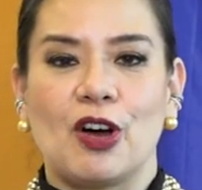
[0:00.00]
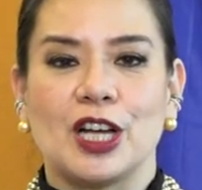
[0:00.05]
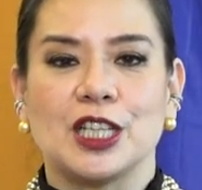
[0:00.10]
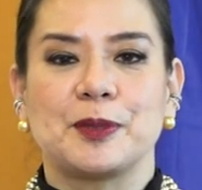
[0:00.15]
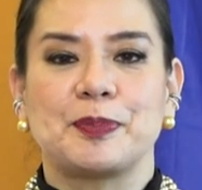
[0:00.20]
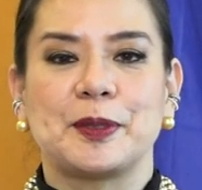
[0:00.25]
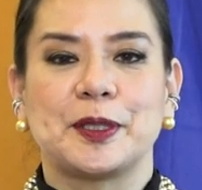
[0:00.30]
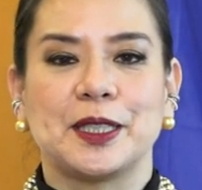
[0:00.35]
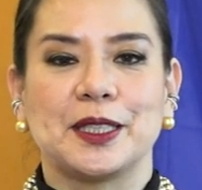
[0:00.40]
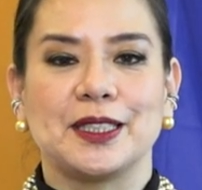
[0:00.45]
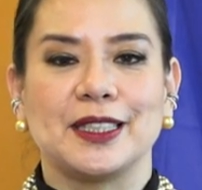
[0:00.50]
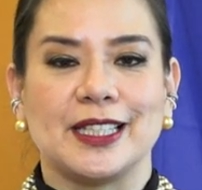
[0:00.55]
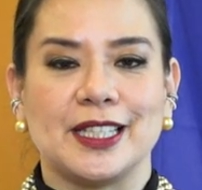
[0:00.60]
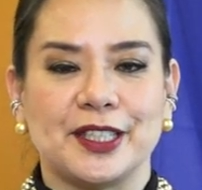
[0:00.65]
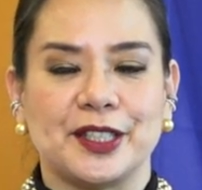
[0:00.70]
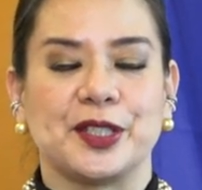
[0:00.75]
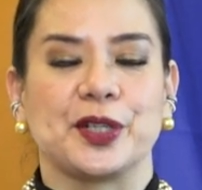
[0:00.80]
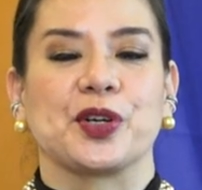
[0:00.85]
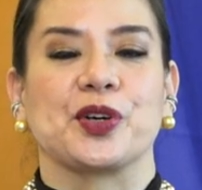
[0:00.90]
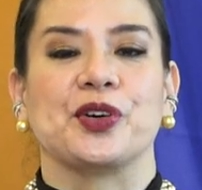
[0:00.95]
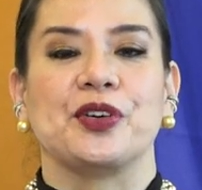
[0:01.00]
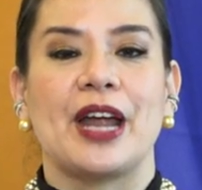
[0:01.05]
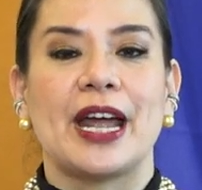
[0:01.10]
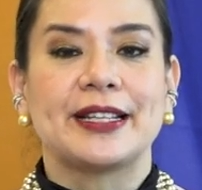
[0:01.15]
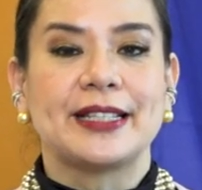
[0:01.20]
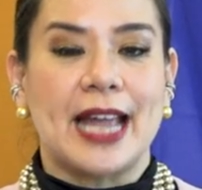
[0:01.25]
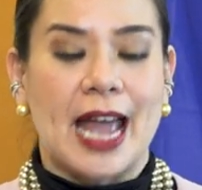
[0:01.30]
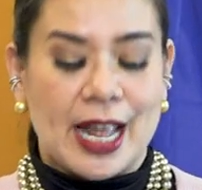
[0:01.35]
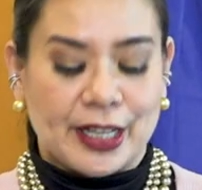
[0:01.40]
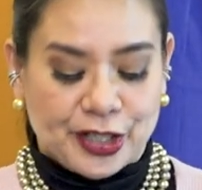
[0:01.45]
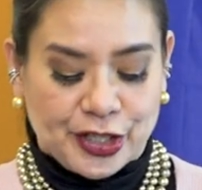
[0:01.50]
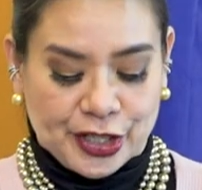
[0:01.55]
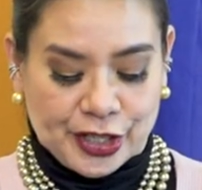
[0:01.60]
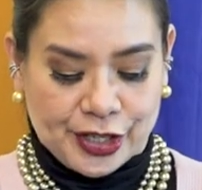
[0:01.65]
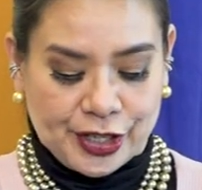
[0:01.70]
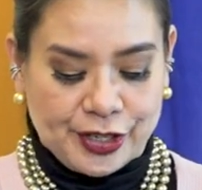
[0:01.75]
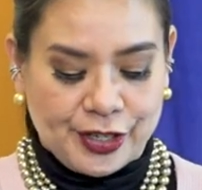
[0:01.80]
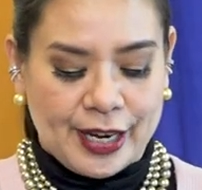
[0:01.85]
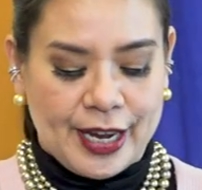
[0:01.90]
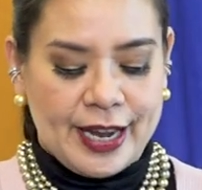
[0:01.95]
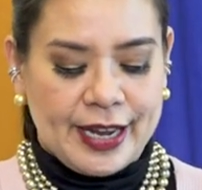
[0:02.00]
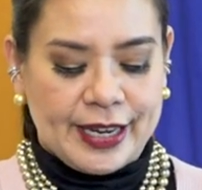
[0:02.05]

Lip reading: Hospital is the correct answer.